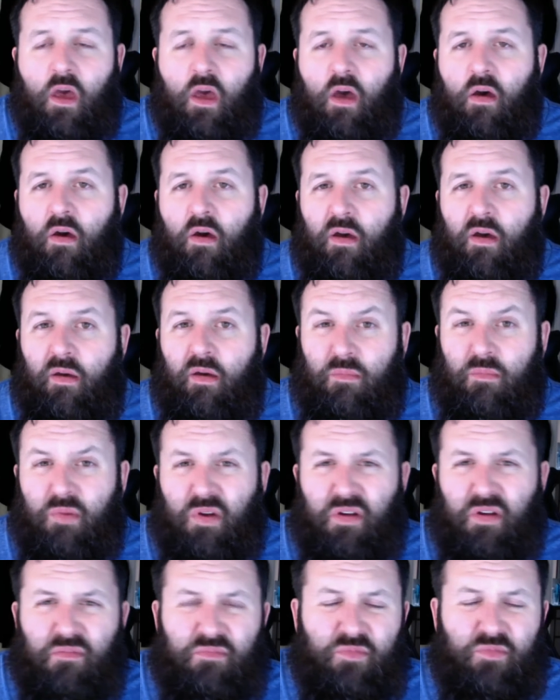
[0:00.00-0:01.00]

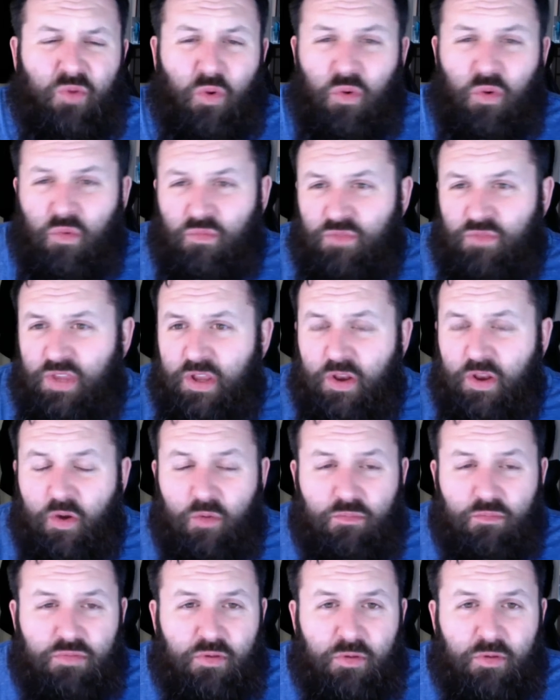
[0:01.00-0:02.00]
or
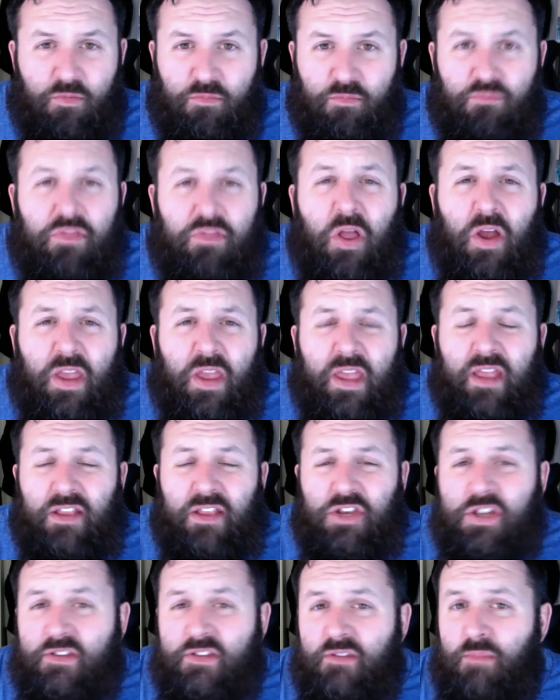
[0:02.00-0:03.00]
blogging
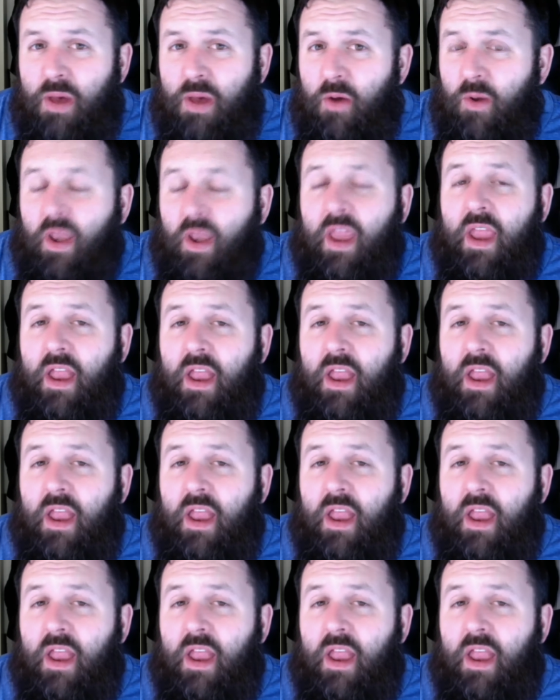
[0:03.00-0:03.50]
just about